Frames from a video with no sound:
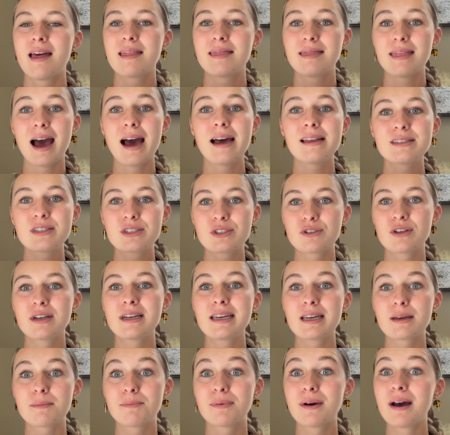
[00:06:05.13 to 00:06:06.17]
That's
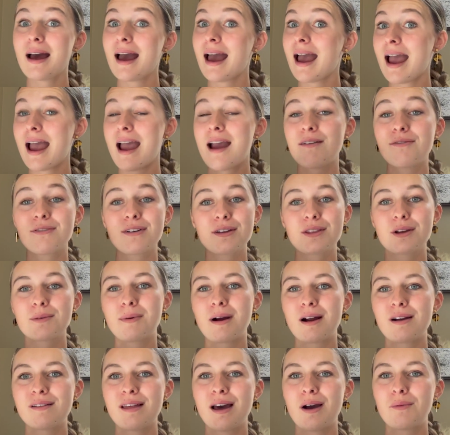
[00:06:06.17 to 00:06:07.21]
tricky, but every other
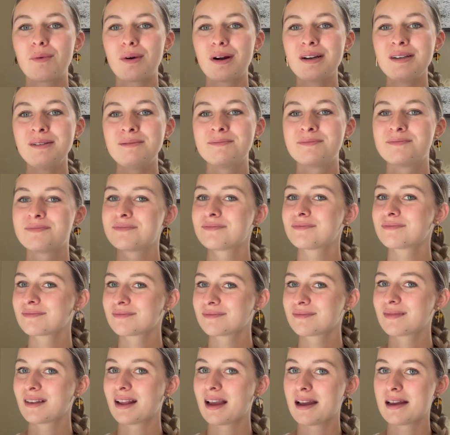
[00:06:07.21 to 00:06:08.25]
part of that word
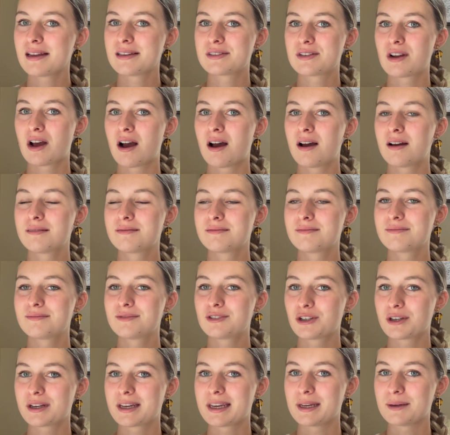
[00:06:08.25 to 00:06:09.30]
is not
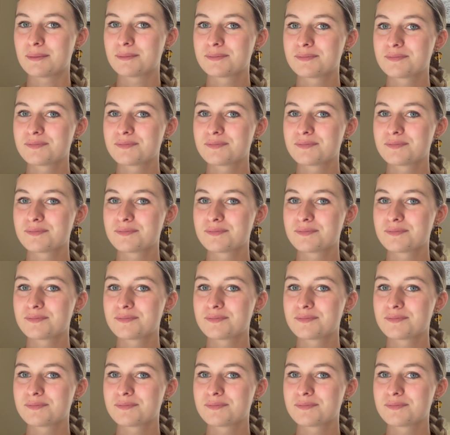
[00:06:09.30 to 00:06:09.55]
tricky.